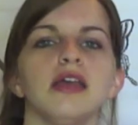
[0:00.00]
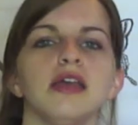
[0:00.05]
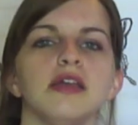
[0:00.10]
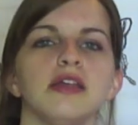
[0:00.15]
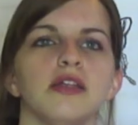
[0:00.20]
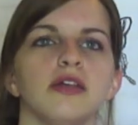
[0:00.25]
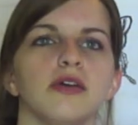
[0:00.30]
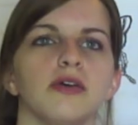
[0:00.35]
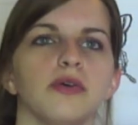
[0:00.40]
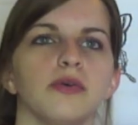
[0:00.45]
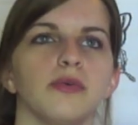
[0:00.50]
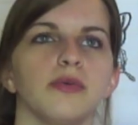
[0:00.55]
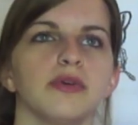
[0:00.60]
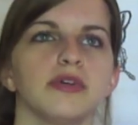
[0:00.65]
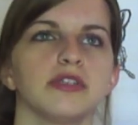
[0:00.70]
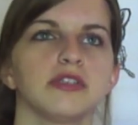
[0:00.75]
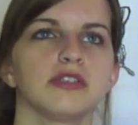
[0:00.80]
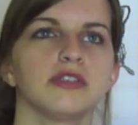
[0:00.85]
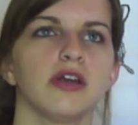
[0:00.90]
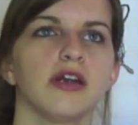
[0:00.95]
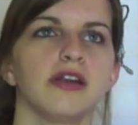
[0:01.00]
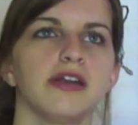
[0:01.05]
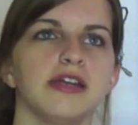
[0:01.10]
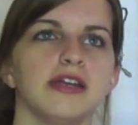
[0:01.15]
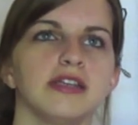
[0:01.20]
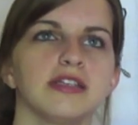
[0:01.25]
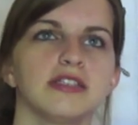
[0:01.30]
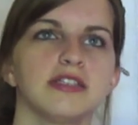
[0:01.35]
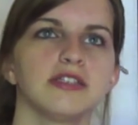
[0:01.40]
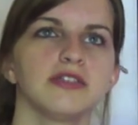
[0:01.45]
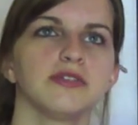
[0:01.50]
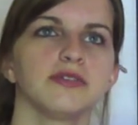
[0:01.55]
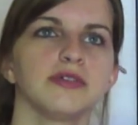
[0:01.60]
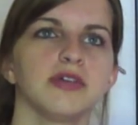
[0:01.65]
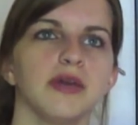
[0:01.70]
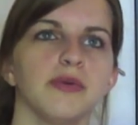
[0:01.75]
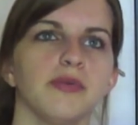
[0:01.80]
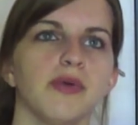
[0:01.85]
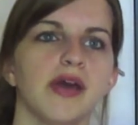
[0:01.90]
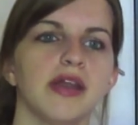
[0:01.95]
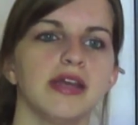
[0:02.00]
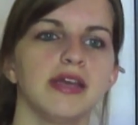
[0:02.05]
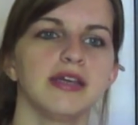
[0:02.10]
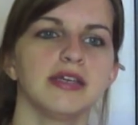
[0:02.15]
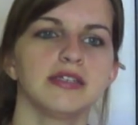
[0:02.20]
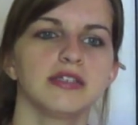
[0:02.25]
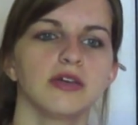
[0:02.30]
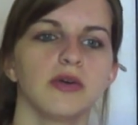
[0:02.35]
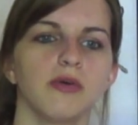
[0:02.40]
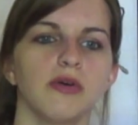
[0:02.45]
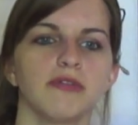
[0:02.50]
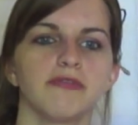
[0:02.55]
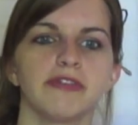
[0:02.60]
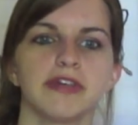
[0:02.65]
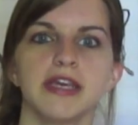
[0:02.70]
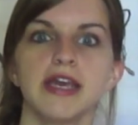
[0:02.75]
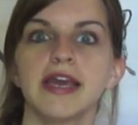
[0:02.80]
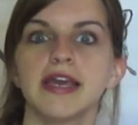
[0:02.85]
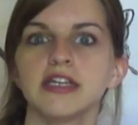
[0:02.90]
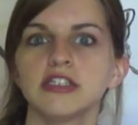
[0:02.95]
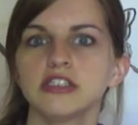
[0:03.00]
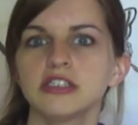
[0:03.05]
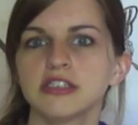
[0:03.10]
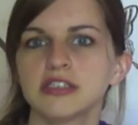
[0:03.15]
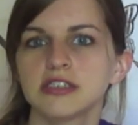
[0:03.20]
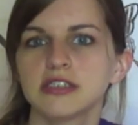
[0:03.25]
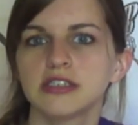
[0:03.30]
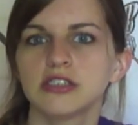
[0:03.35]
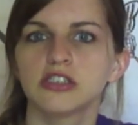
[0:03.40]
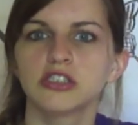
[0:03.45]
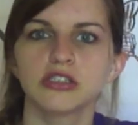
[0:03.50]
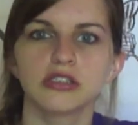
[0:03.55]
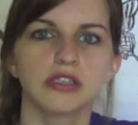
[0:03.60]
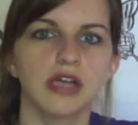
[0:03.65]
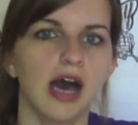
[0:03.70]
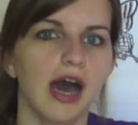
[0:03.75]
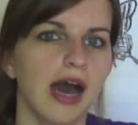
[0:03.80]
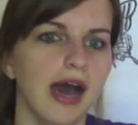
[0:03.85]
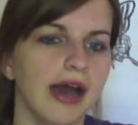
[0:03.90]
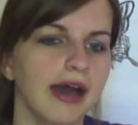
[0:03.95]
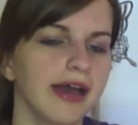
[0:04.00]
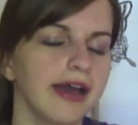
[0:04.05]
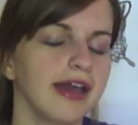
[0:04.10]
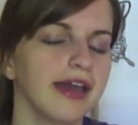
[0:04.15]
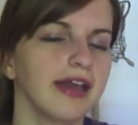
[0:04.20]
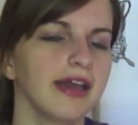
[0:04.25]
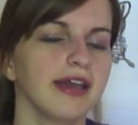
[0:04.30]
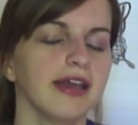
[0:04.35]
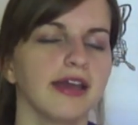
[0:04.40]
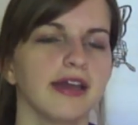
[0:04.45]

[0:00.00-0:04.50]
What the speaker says: you know, we're starting to get ready to go on vacation in July